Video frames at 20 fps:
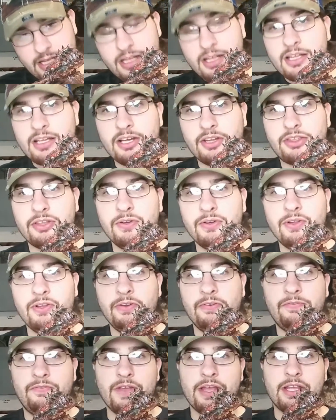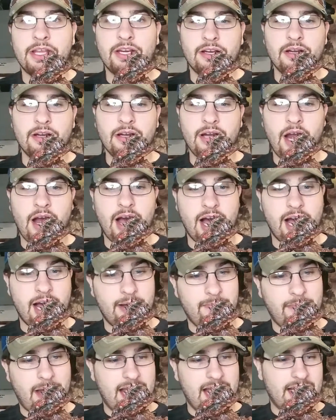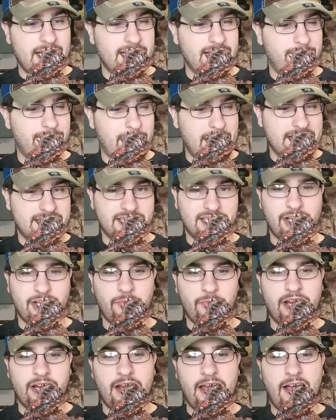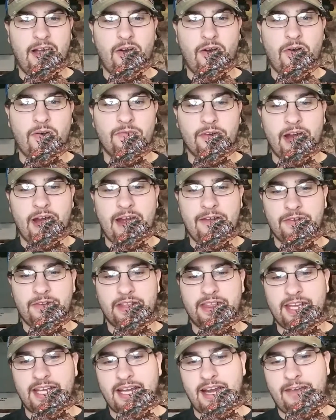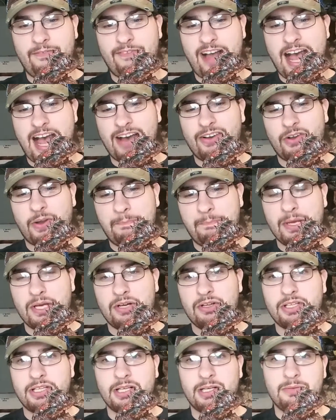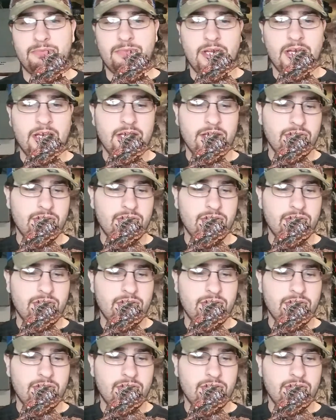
Cthulhu figure, I basically went over everything on how to build them,